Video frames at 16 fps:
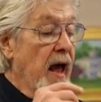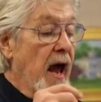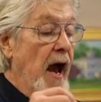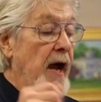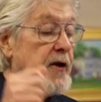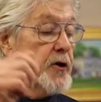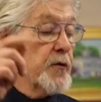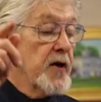
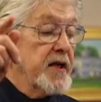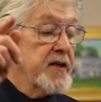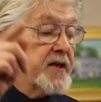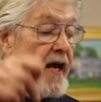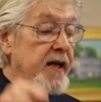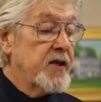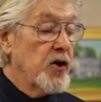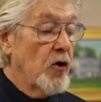And you can
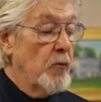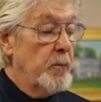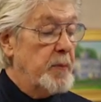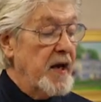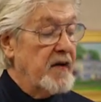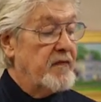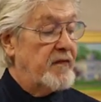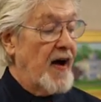take your
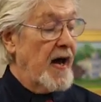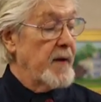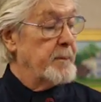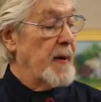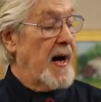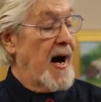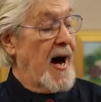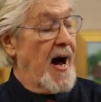big
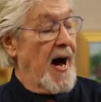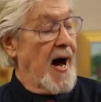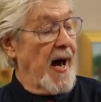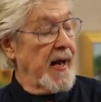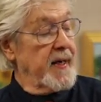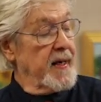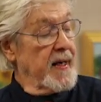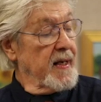fat
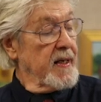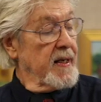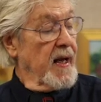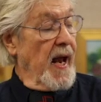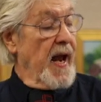behind